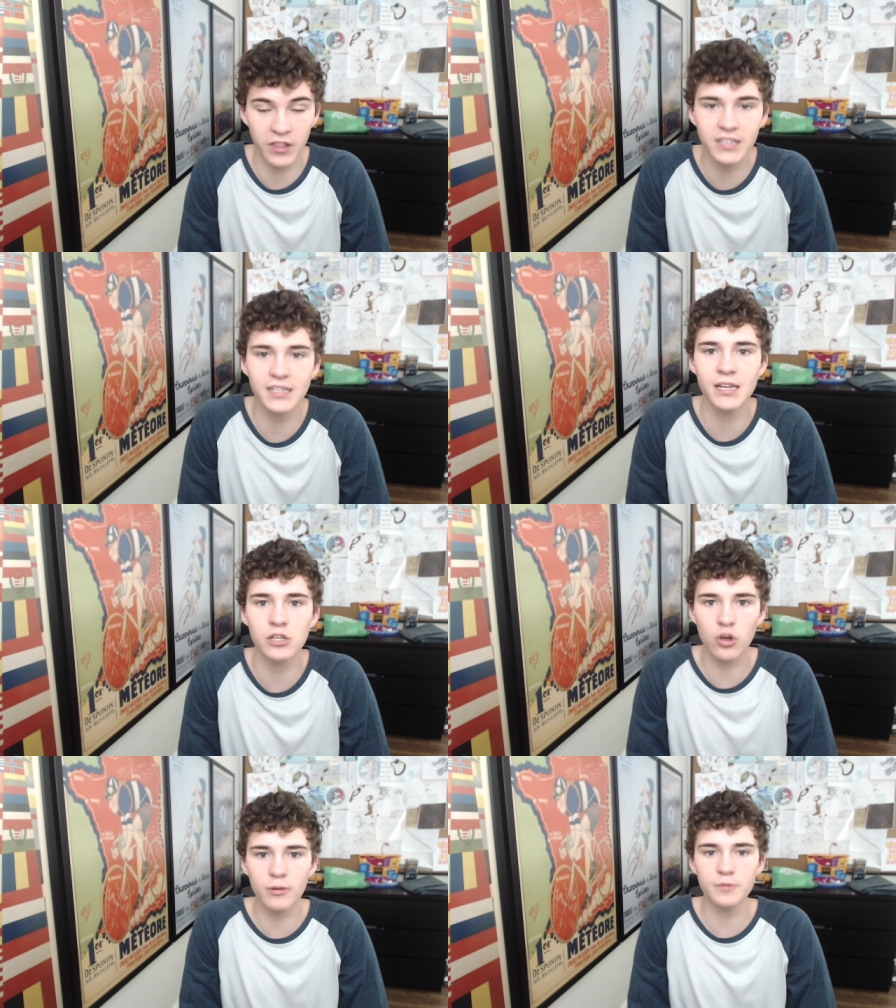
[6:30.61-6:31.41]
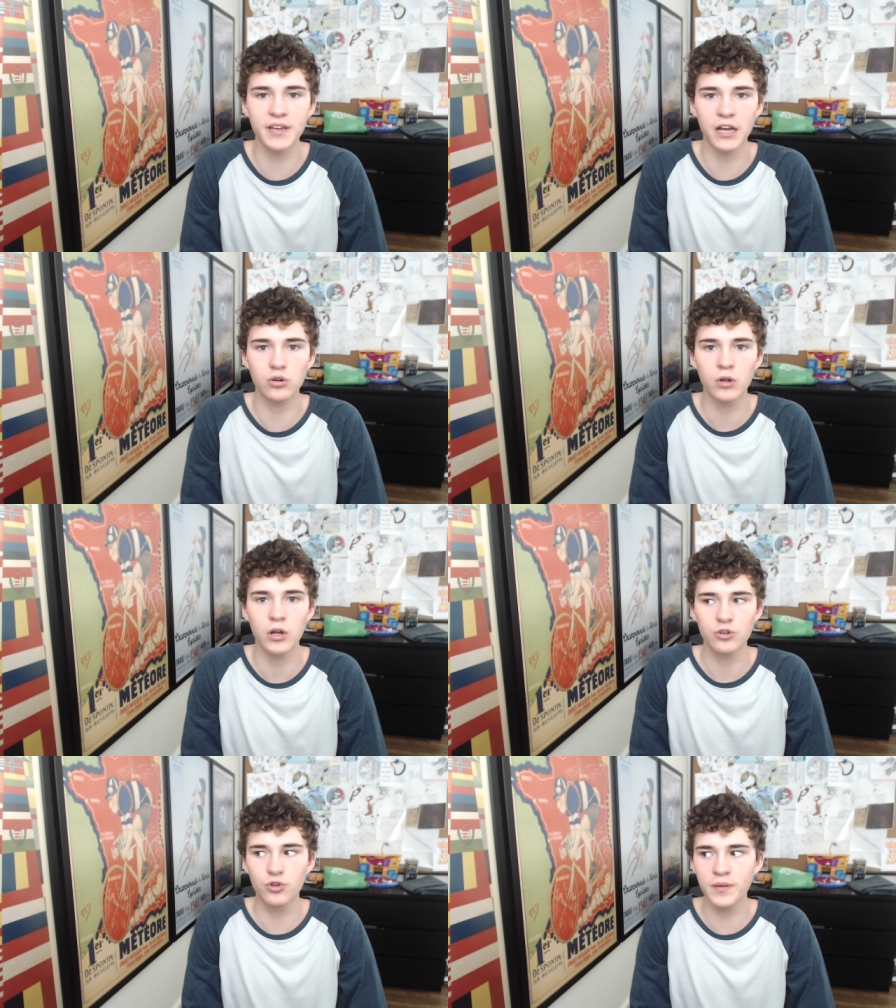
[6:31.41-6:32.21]
The lynxes had so much potential
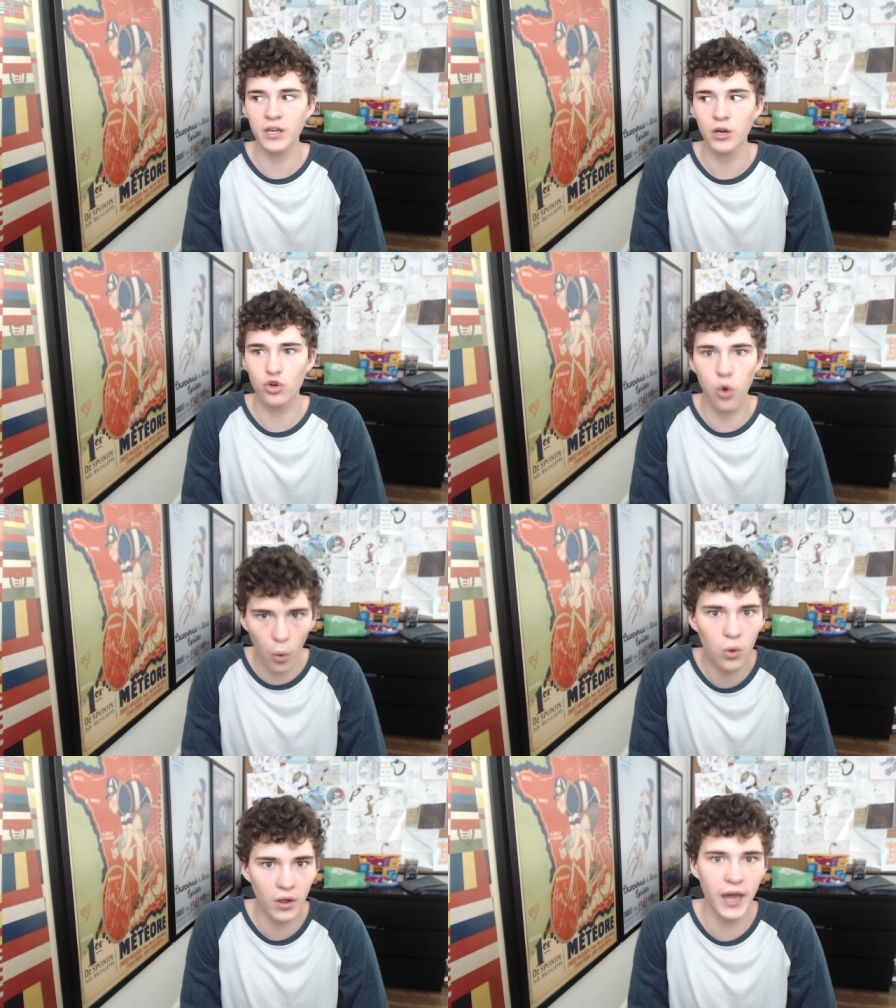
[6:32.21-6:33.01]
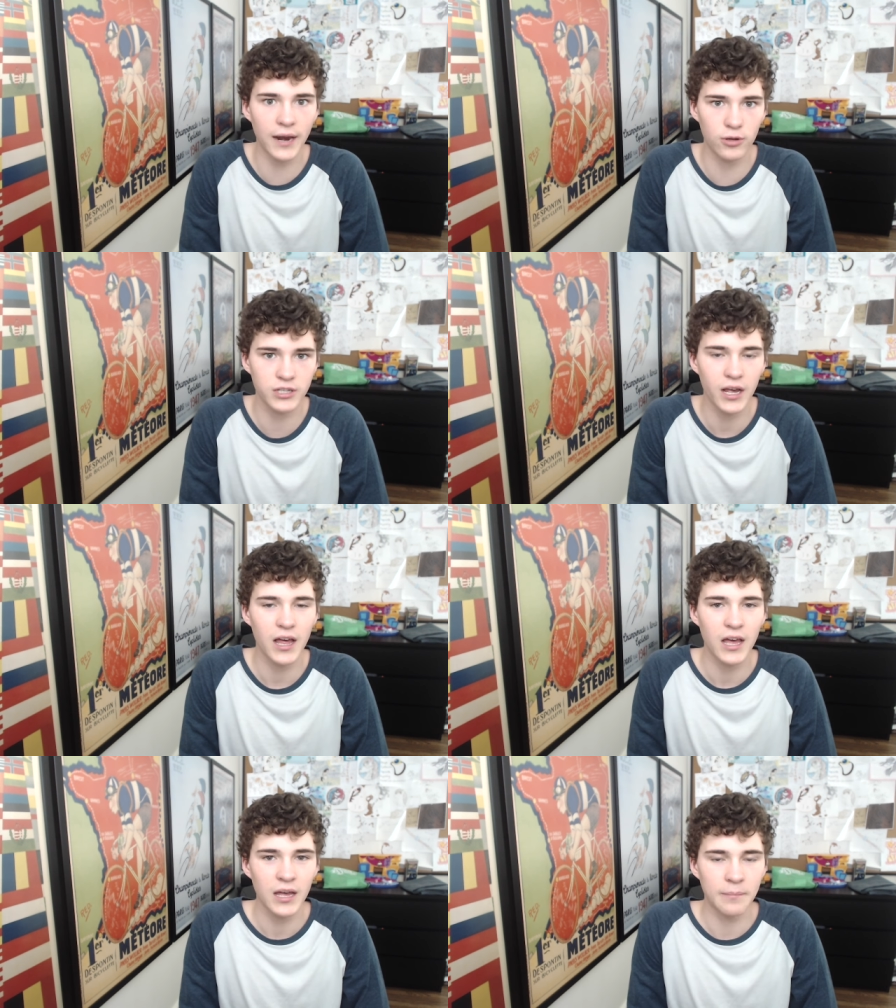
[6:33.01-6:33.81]
to be cool animals,
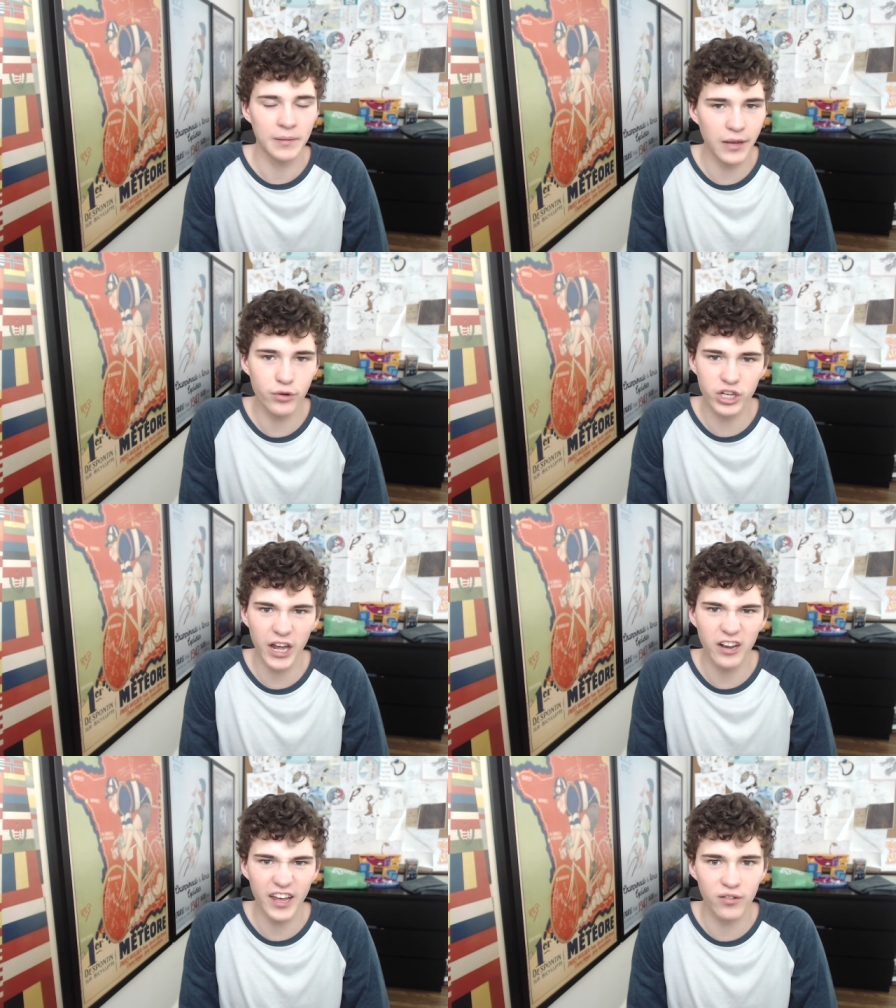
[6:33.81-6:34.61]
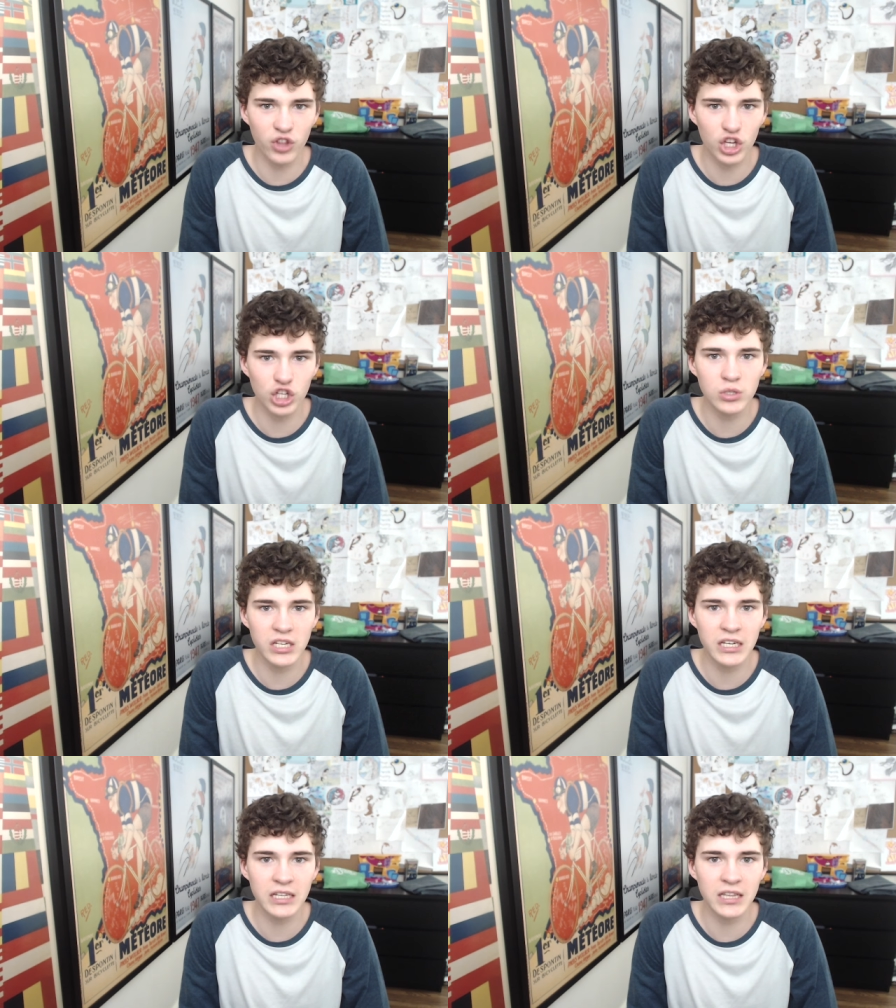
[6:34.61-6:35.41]
but they were just kind of like the
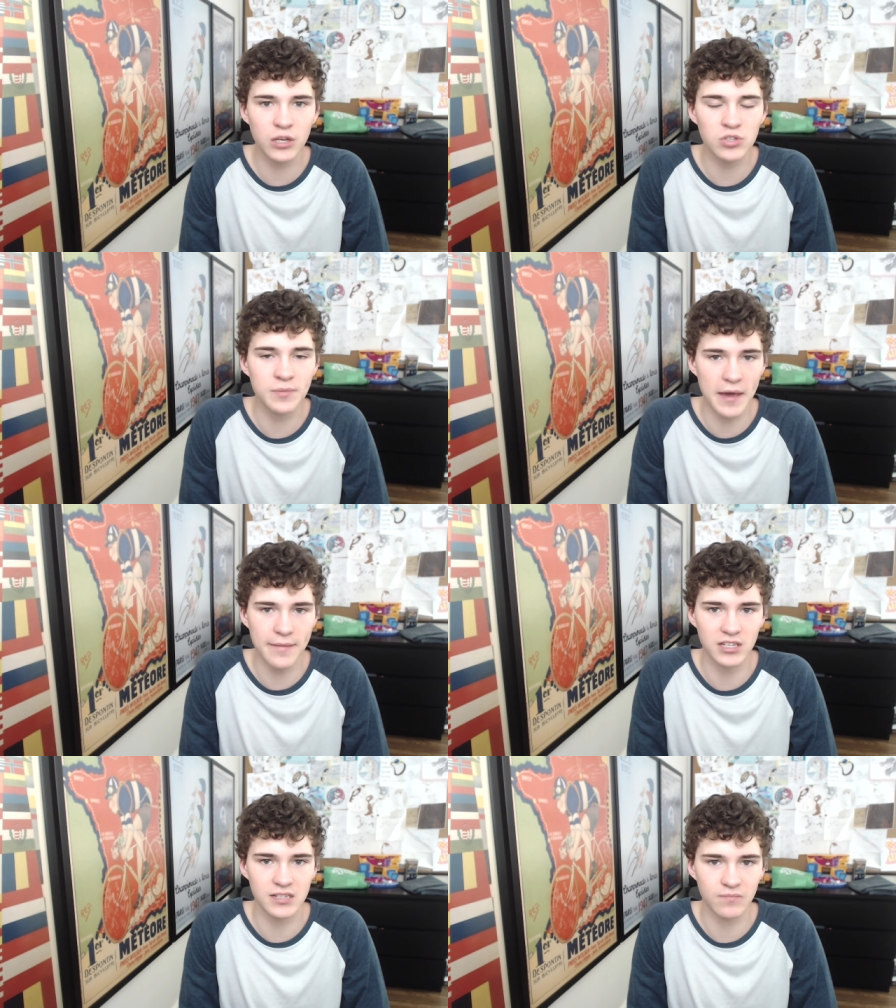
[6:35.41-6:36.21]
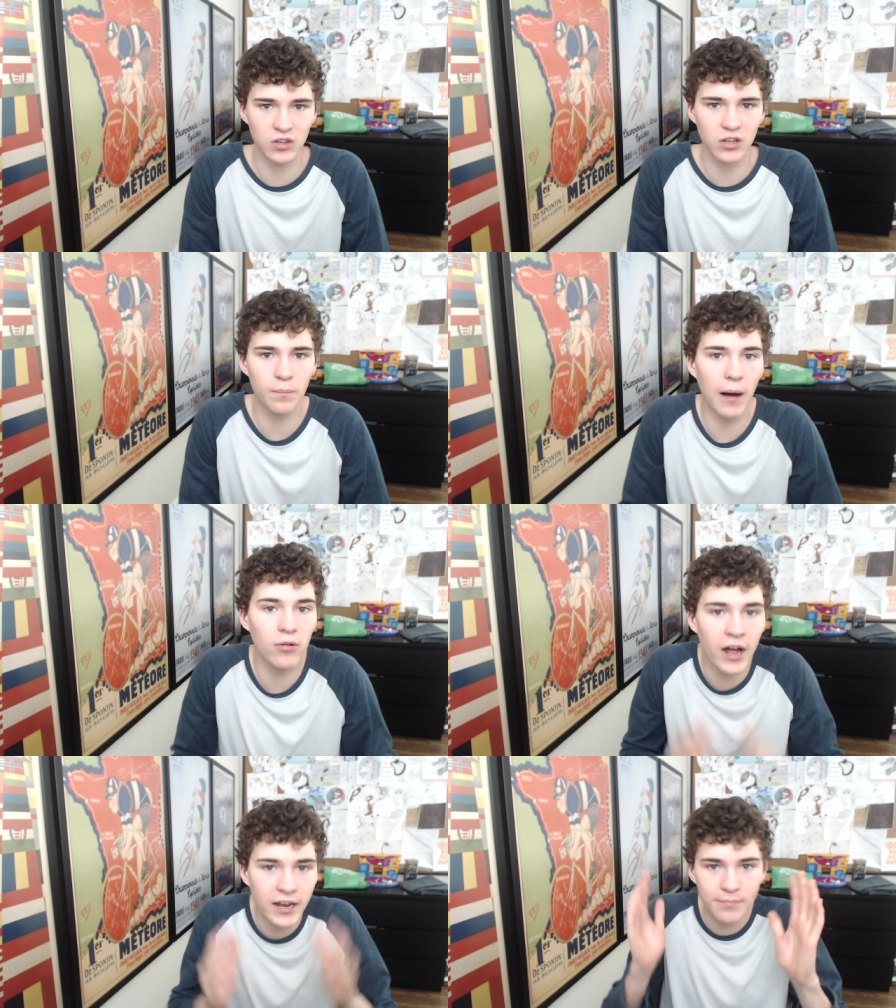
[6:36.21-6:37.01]
cutesy, the cutesy babies, the little
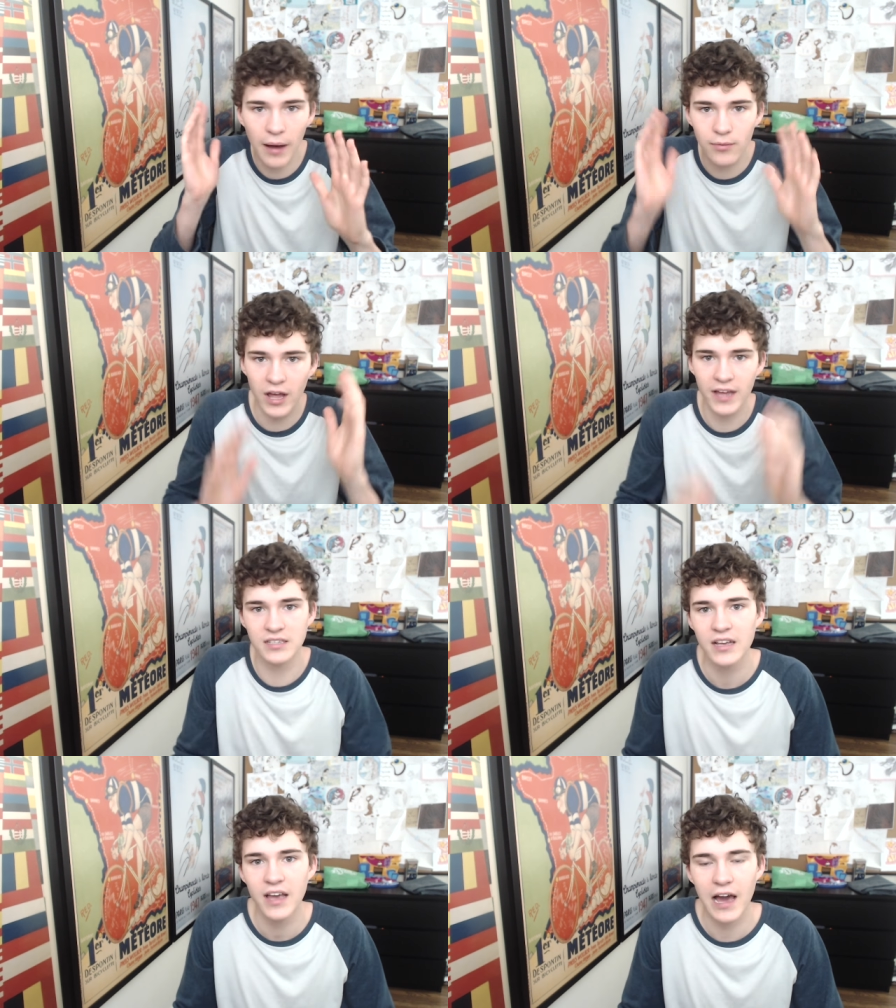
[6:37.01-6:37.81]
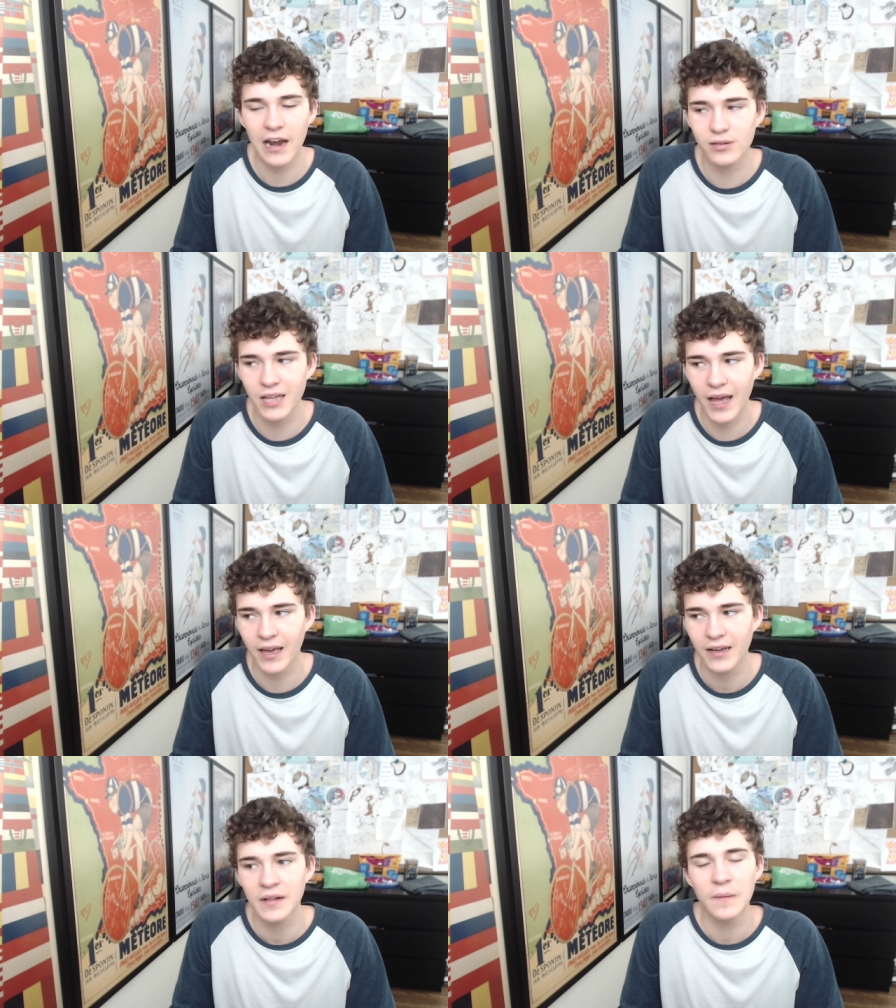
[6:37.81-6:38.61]
bobbleheady bobbleheads. And I was
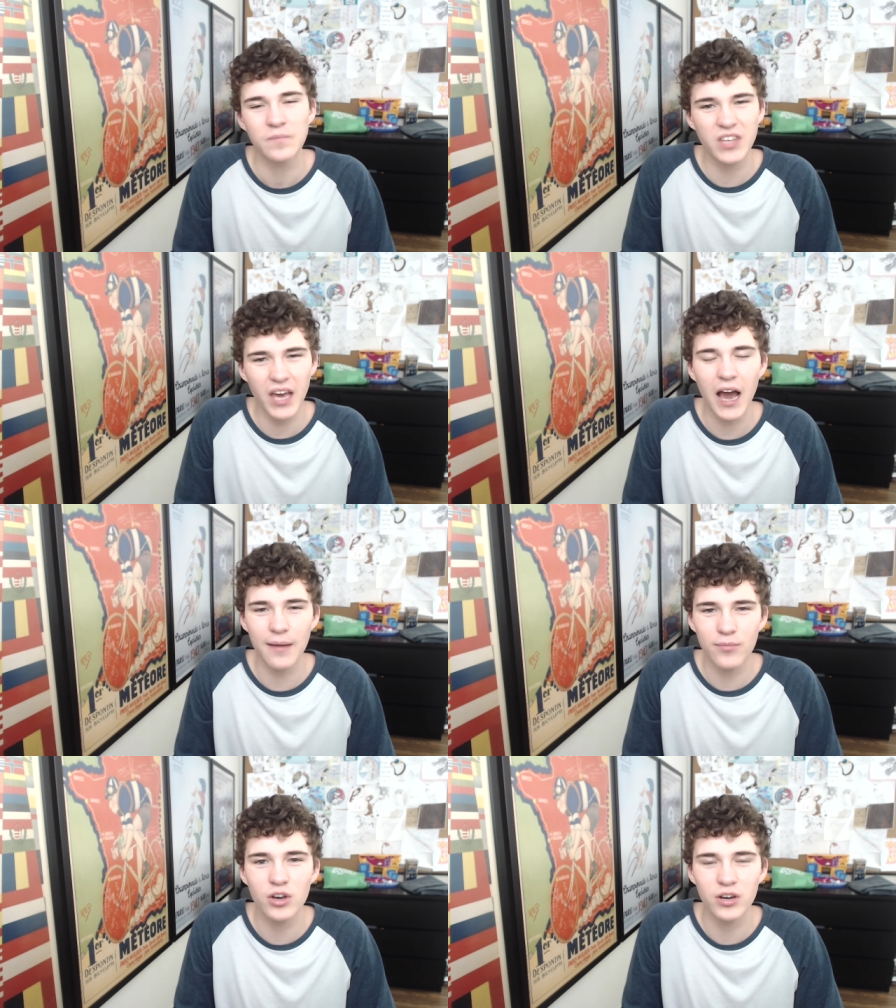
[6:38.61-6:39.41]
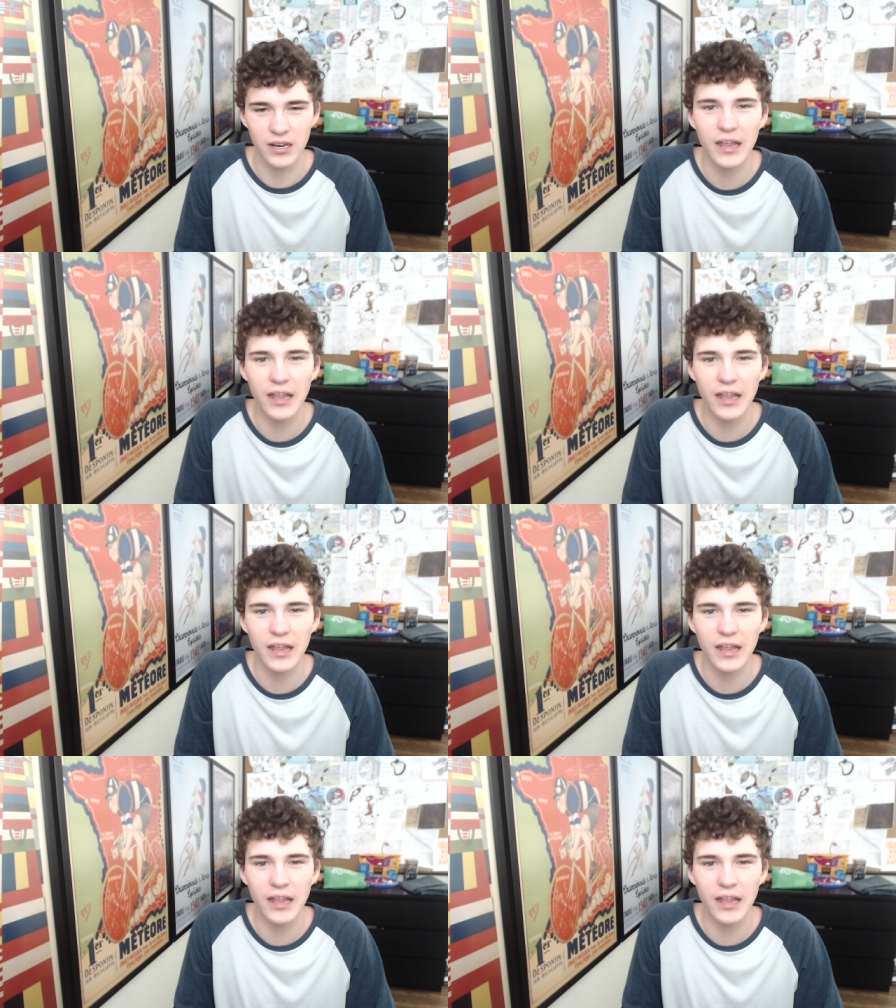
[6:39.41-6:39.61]
like, yeah, I'm good.